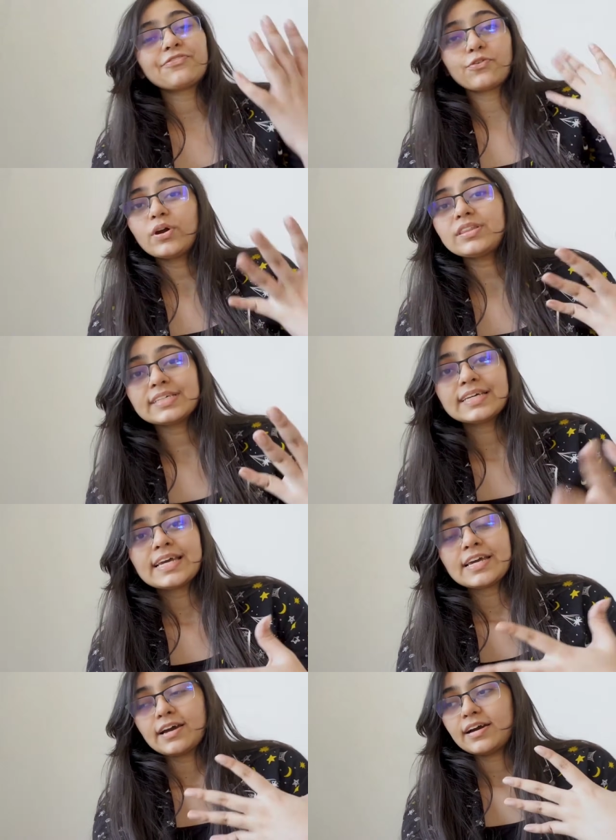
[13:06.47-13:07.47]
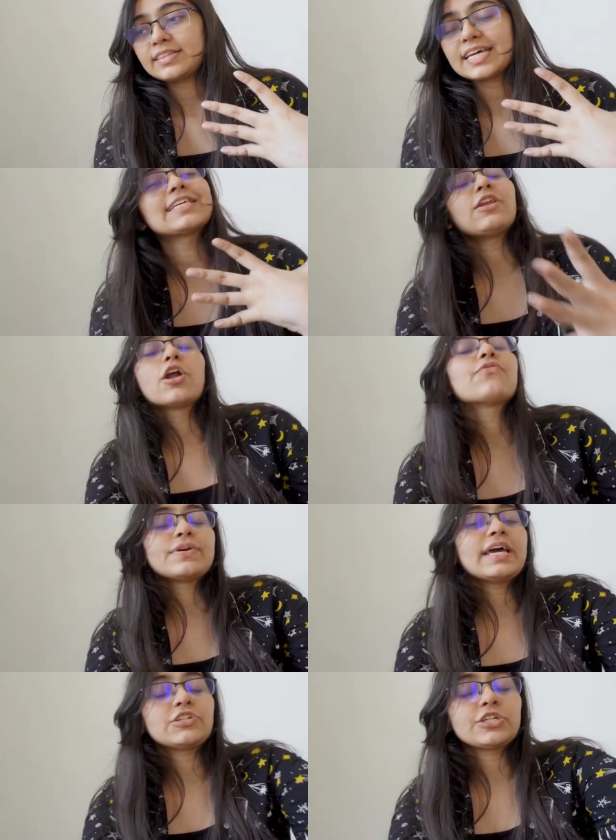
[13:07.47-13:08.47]
Fourth, there's a lot of
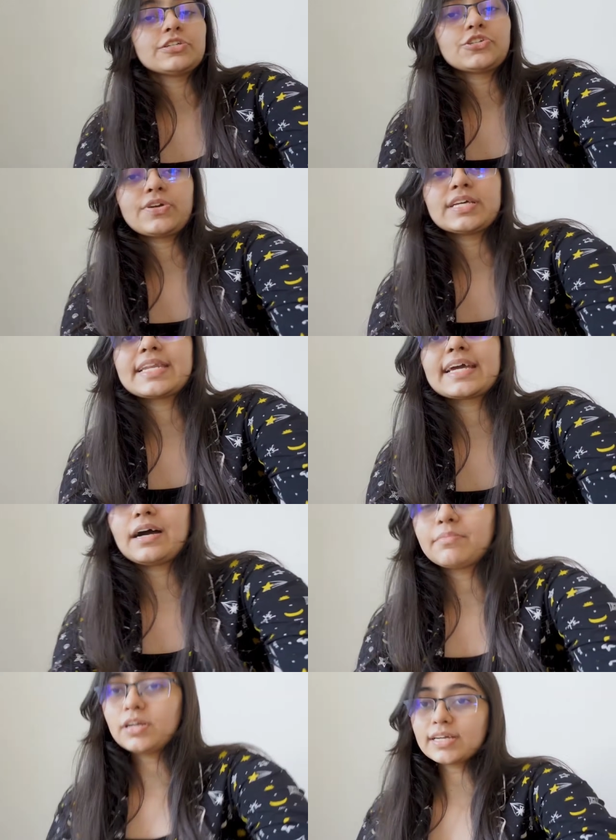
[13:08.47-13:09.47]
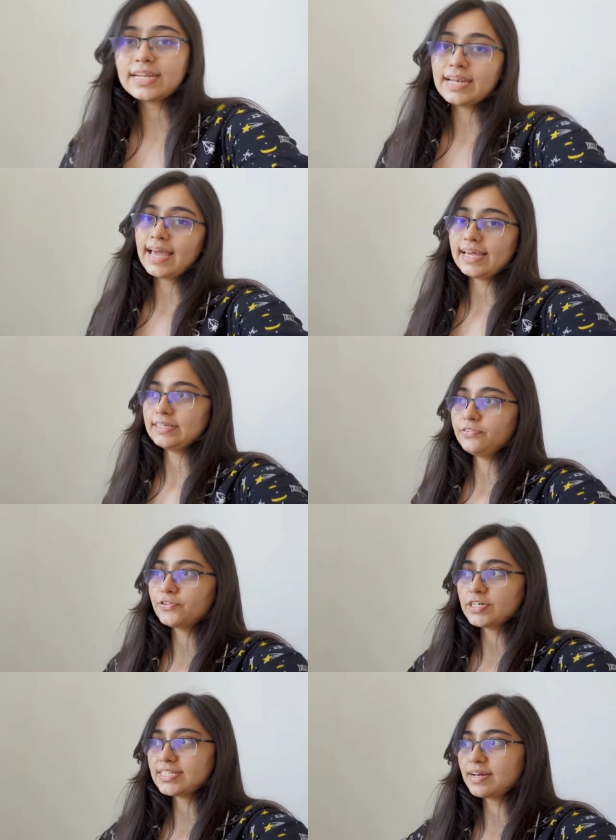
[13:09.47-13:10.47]
financial stress. Like, I'm not gonna lie, the
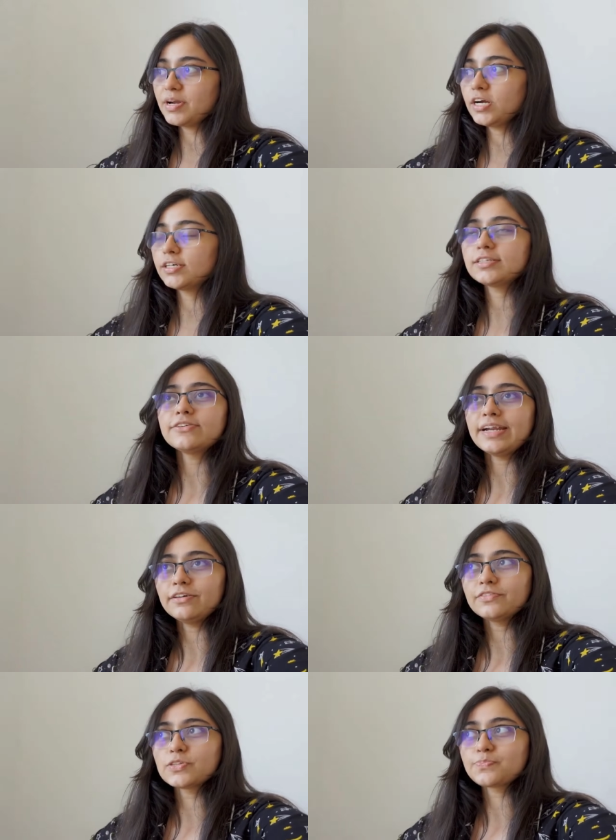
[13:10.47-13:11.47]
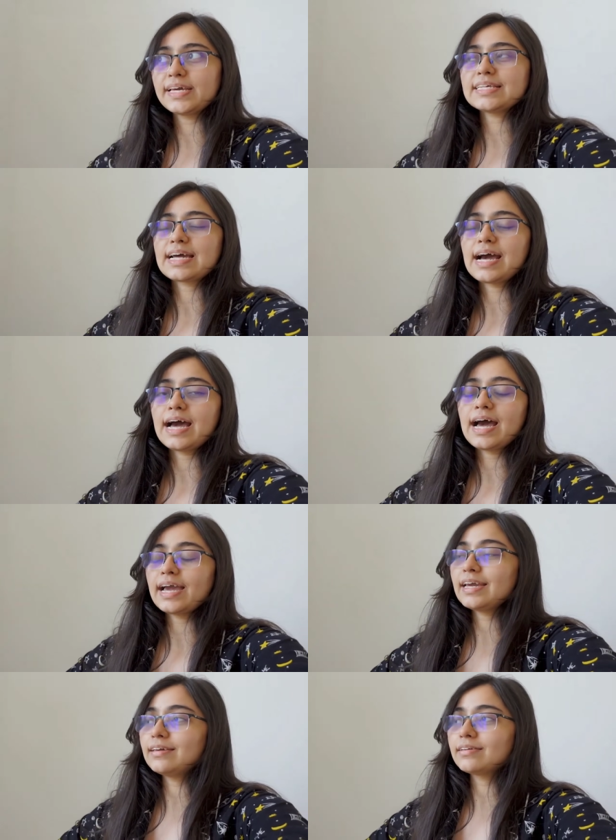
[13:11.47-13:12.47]
first time I heard the rent of this place,
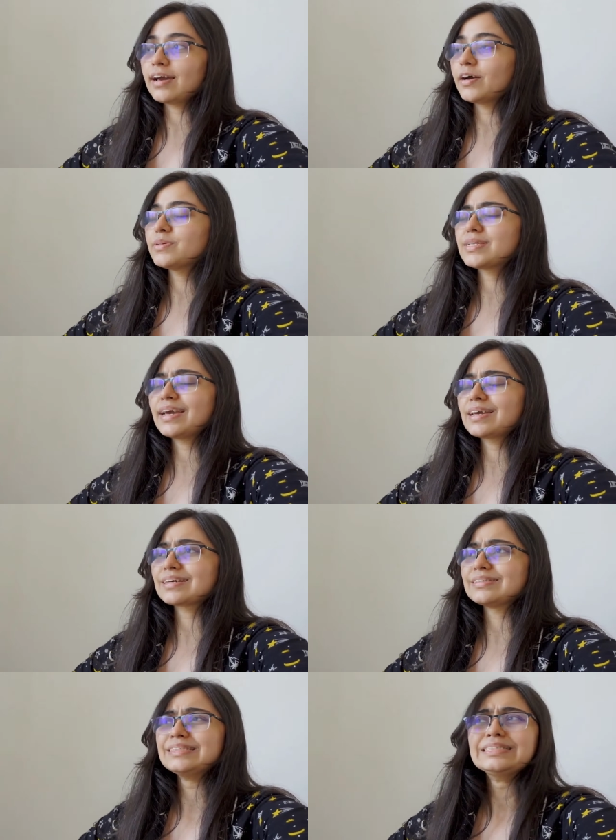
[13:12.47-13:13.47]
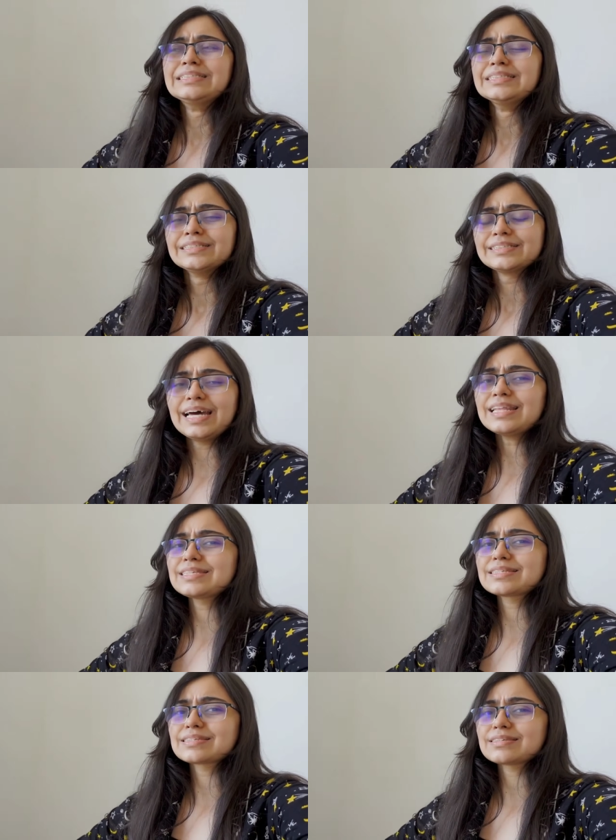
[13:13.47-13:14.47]
I was like,
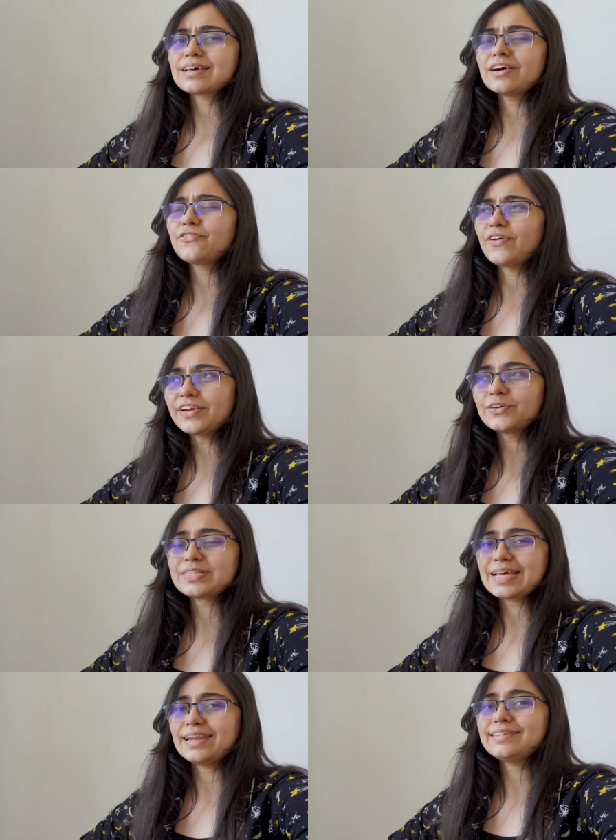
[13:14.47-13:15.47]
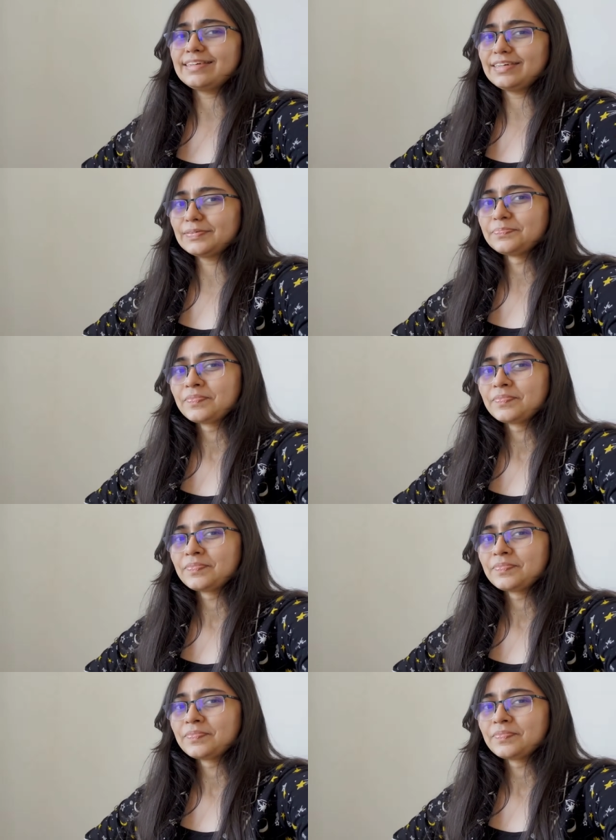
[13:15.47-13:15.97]
that's a very good salary.